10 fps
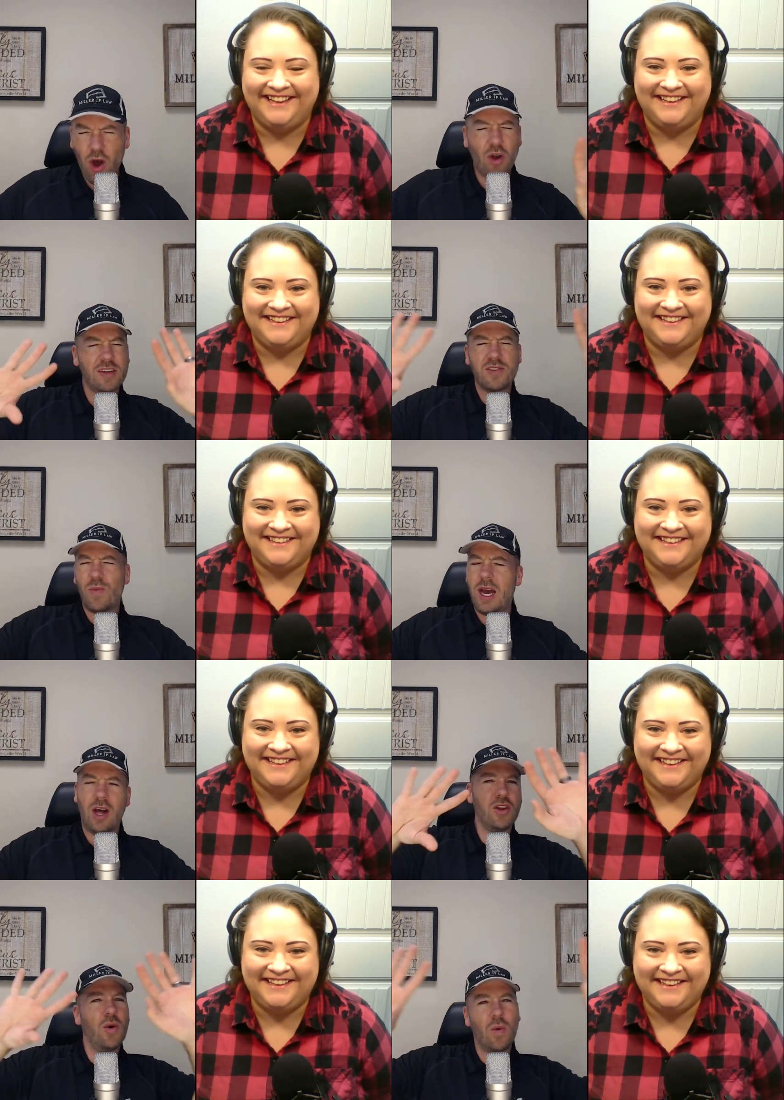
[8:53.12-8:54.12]
Speaker 1: oh, as
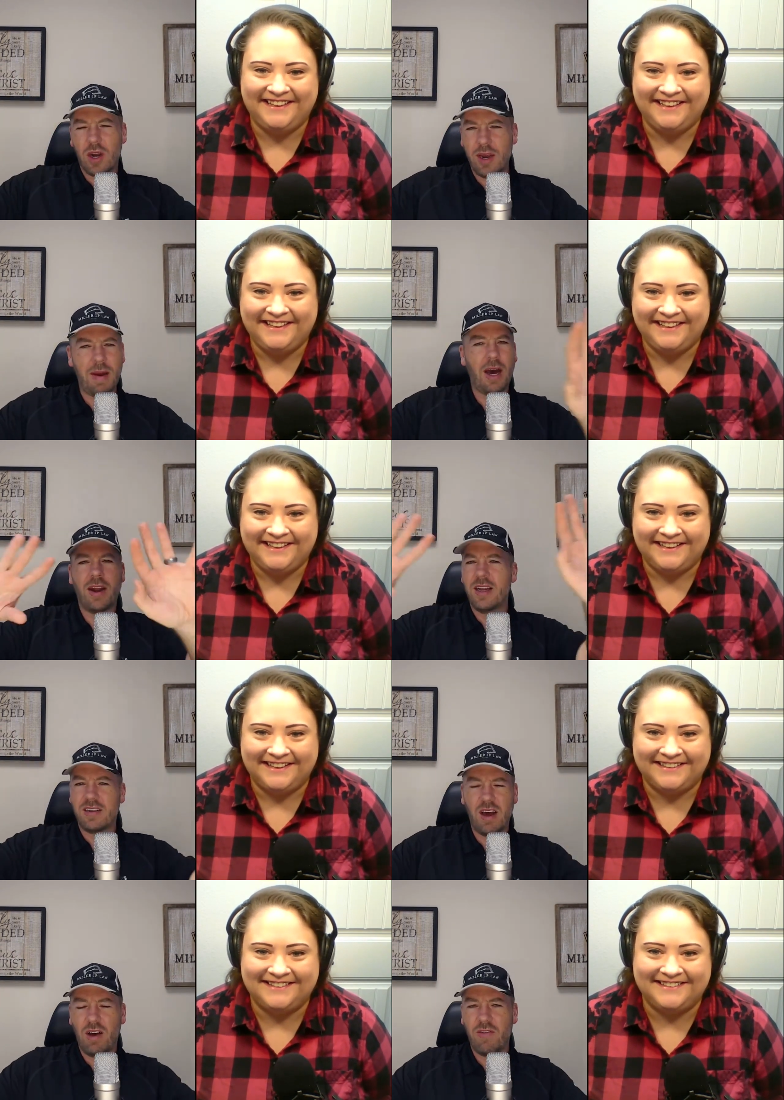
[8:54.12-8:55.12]
well, don't worry about it.
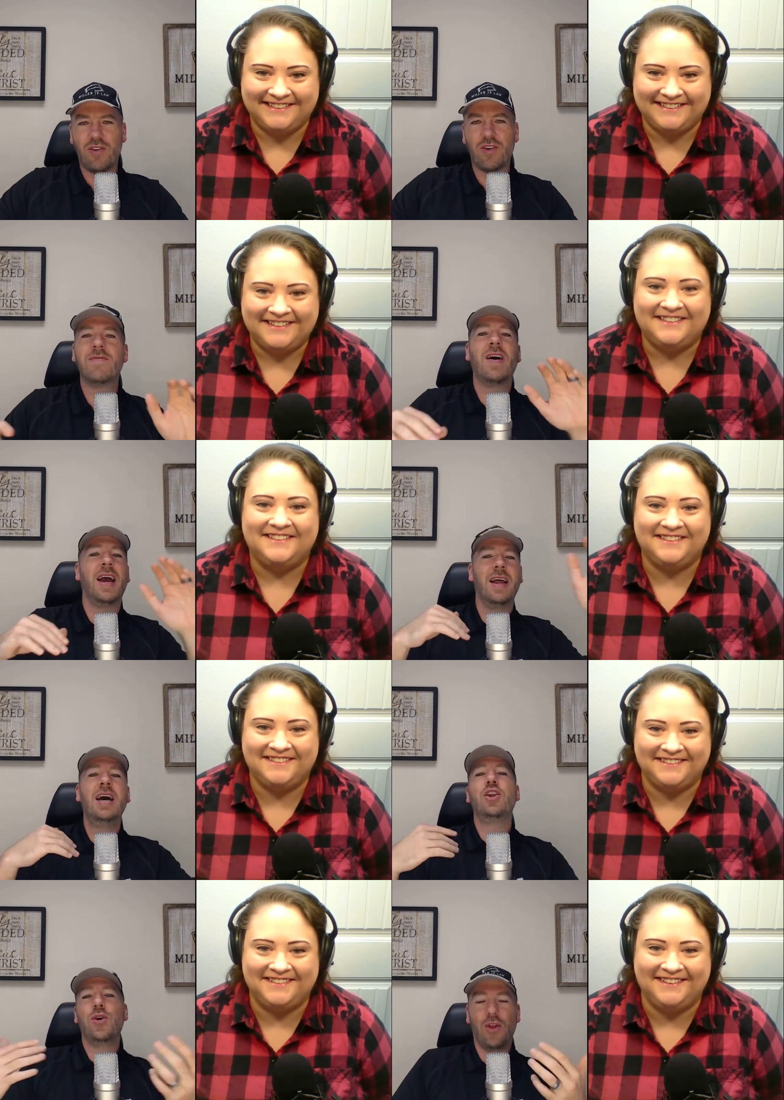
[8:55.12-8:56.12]
It's all for fine.
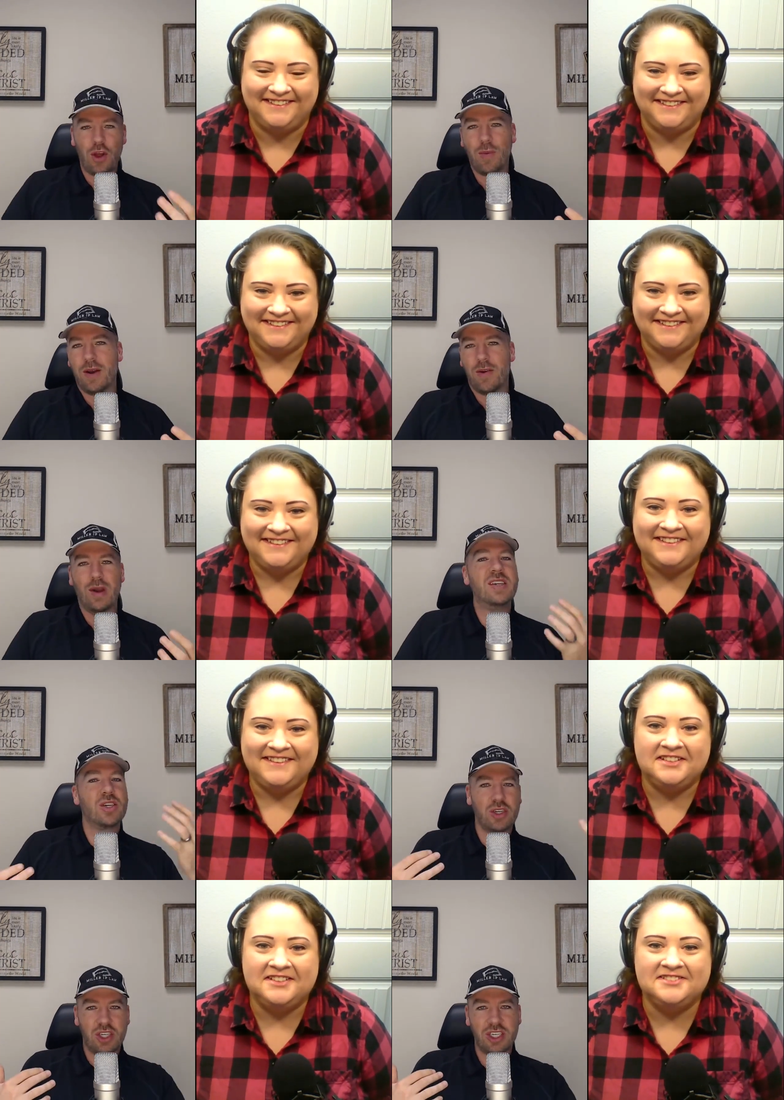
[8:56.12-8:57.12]
Do a little bit of
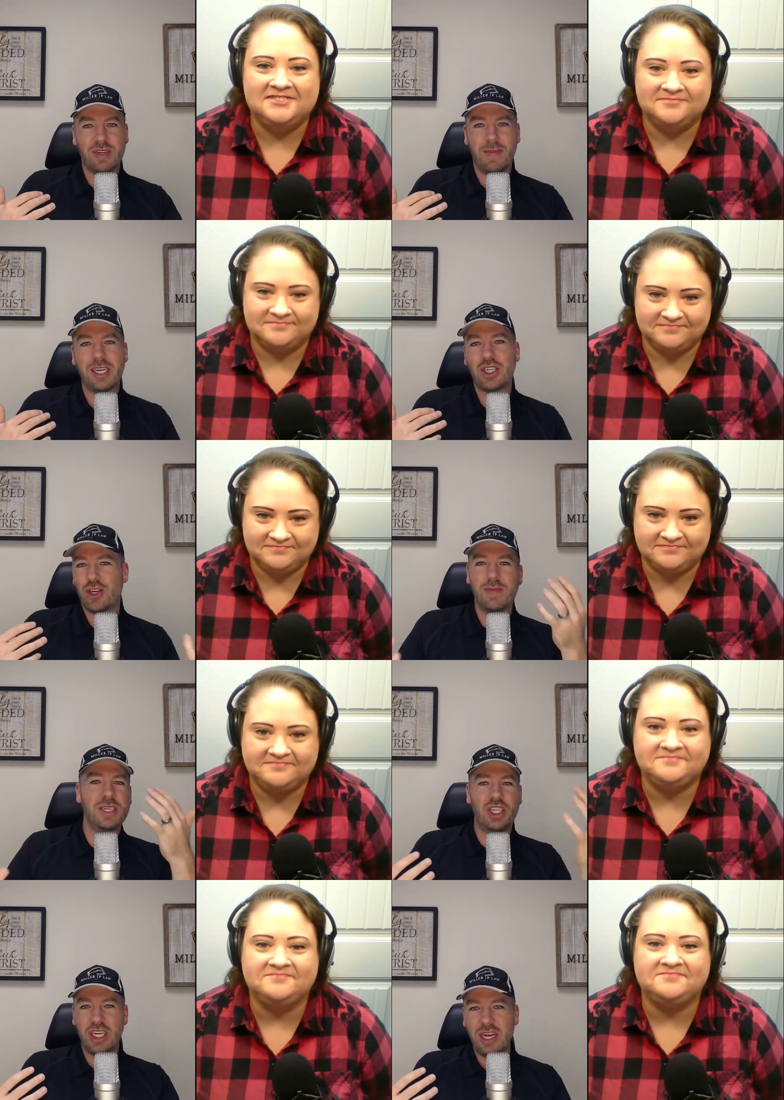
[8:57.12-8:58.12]
research just to make sure.
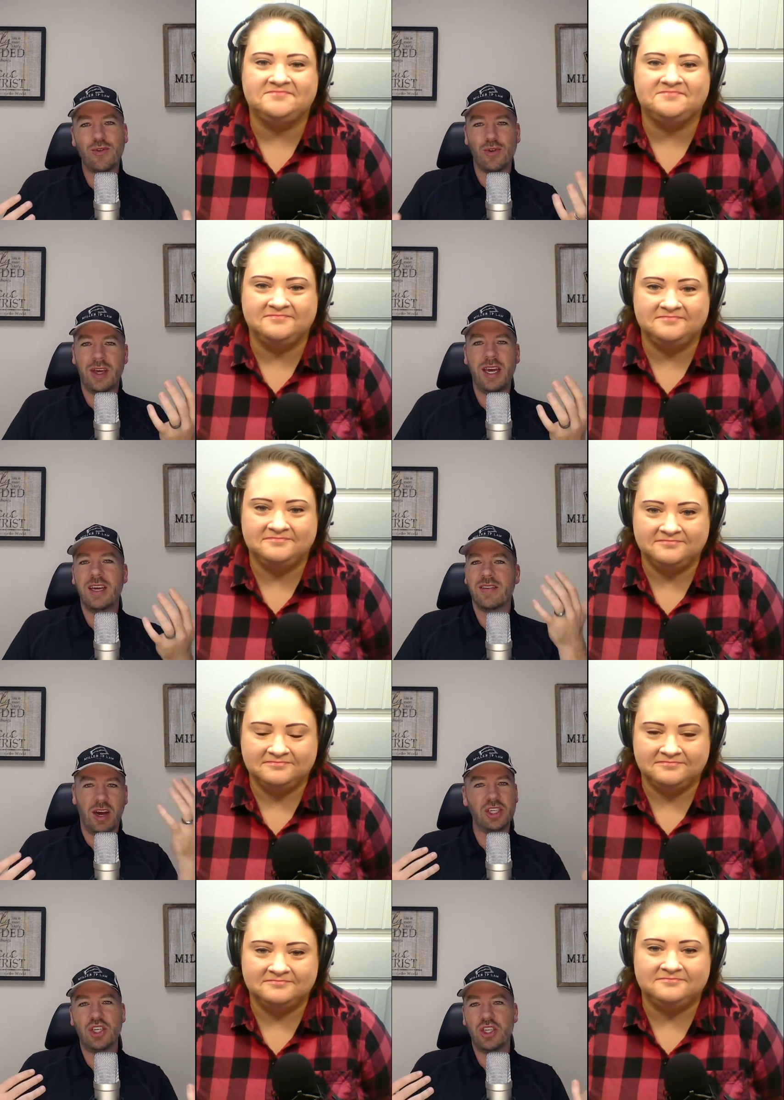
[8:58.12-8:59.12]
But generally, as
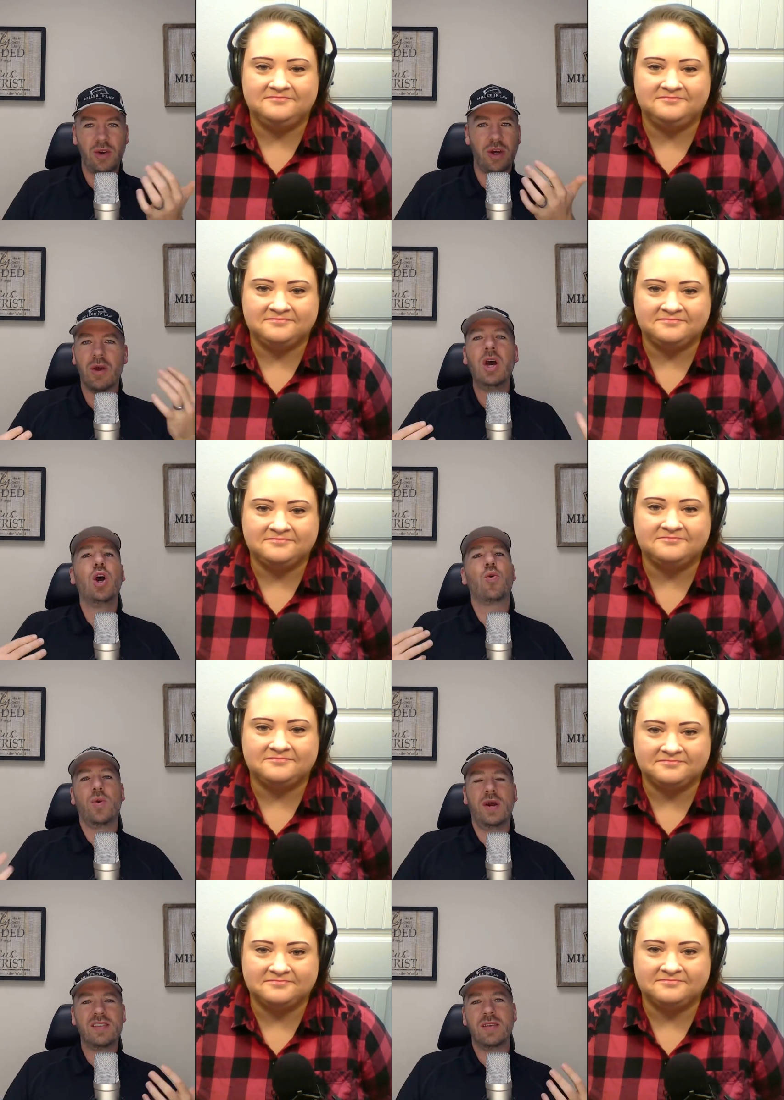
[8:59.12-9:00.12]
long as you do it
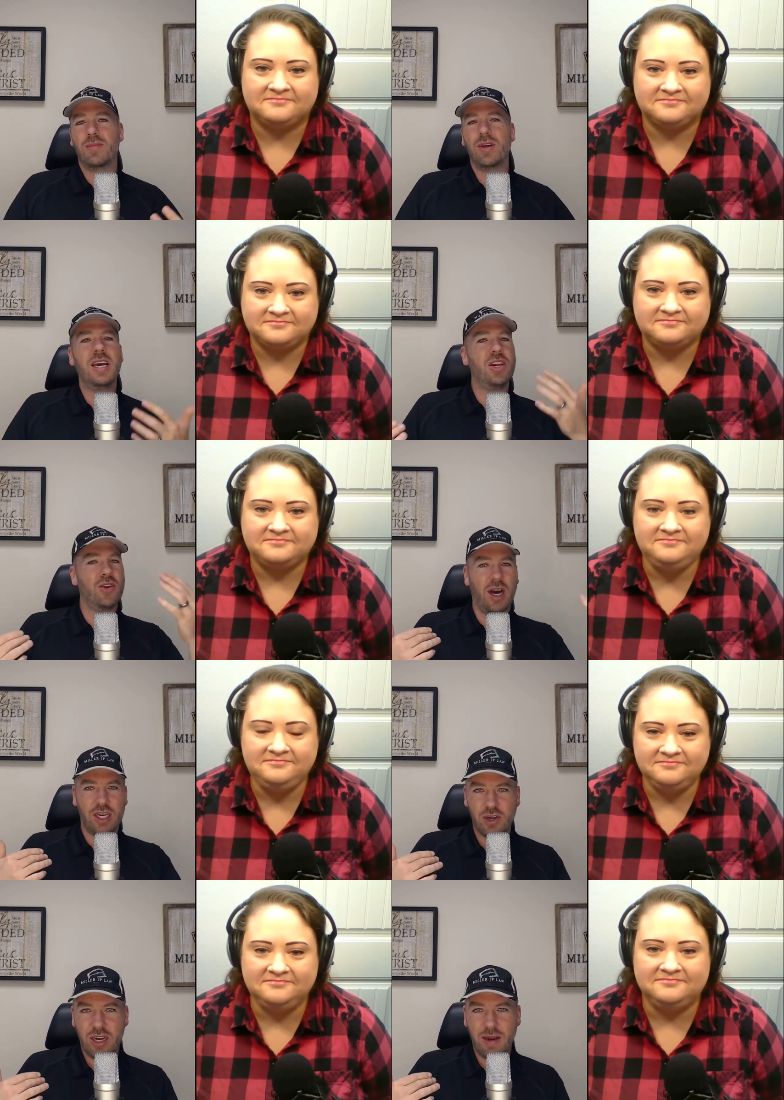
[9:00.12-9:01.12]
reasonably and you're
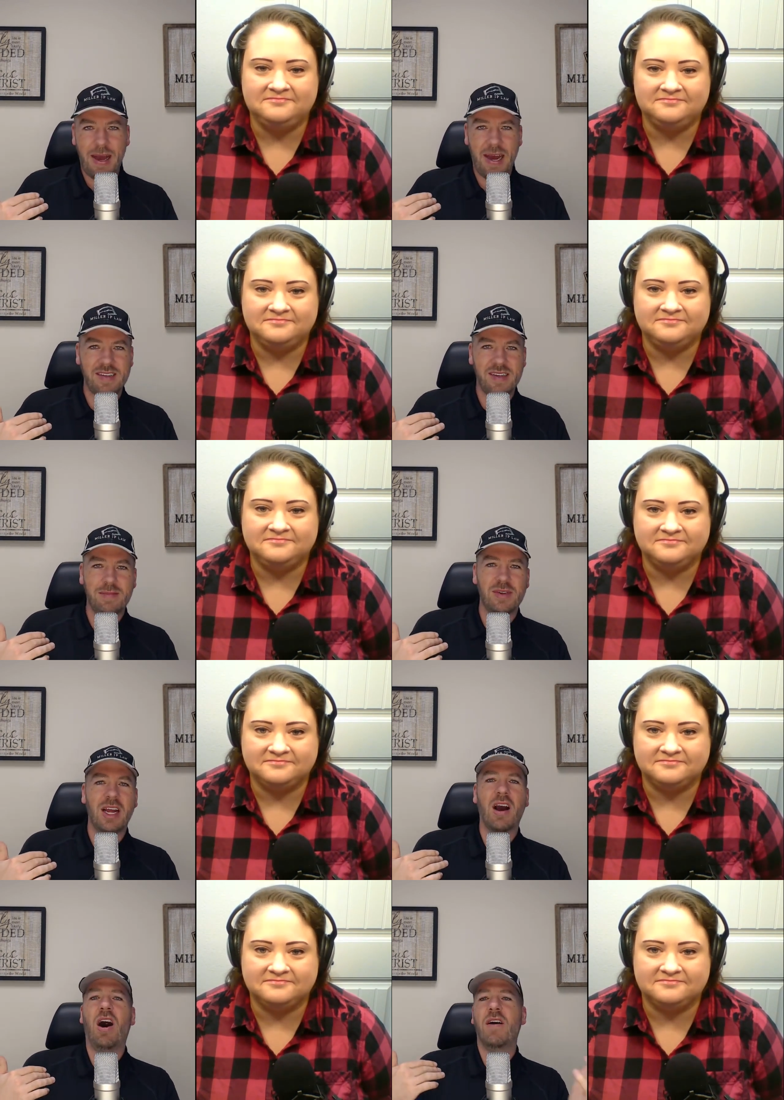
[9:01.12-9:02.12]
not trying to pass
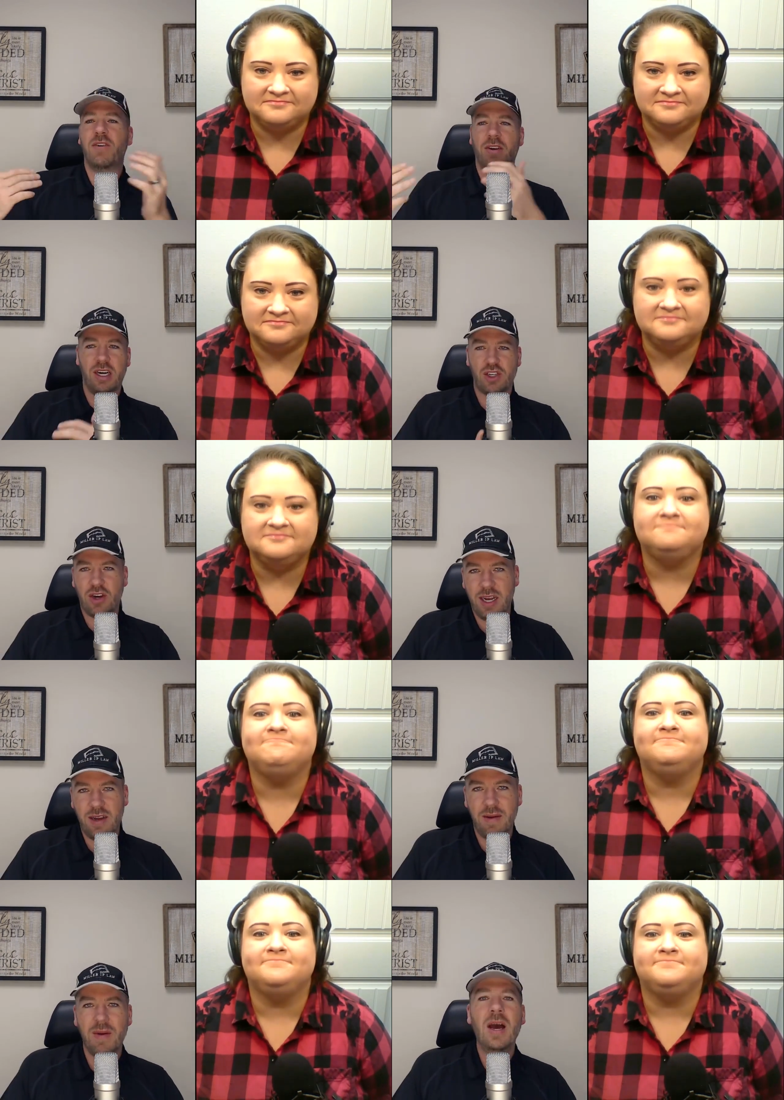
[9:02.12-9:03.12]
something off, you're not trying
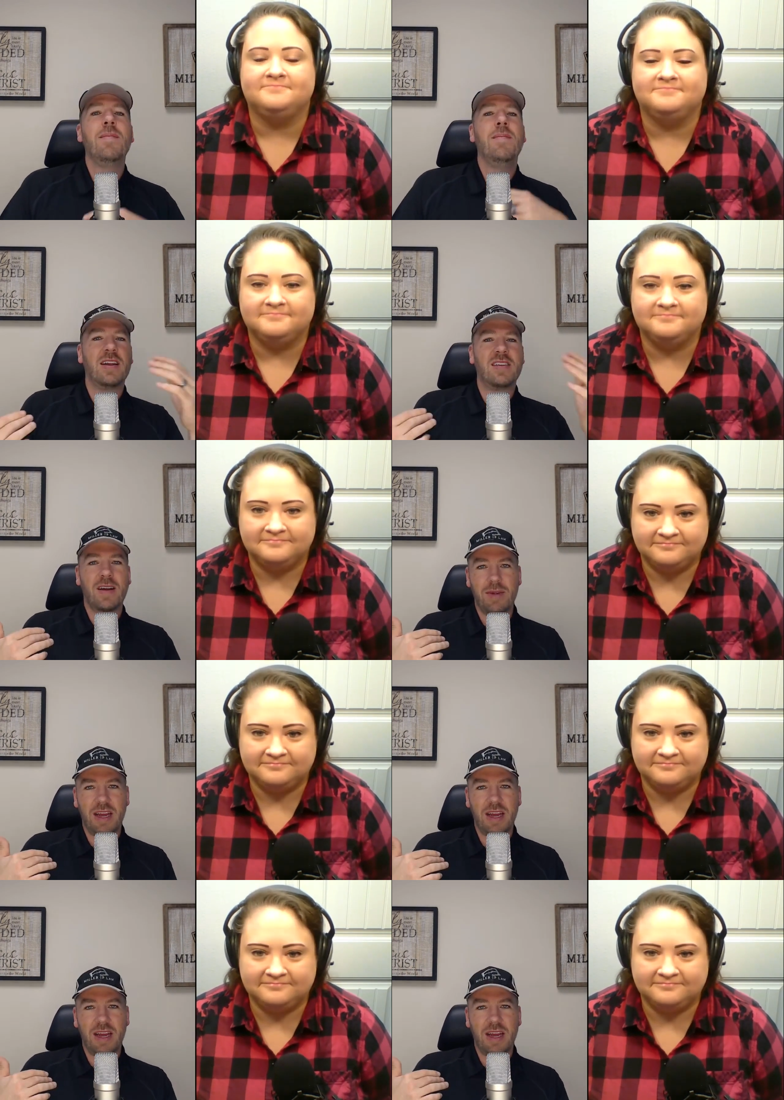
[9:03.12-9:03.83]
to make some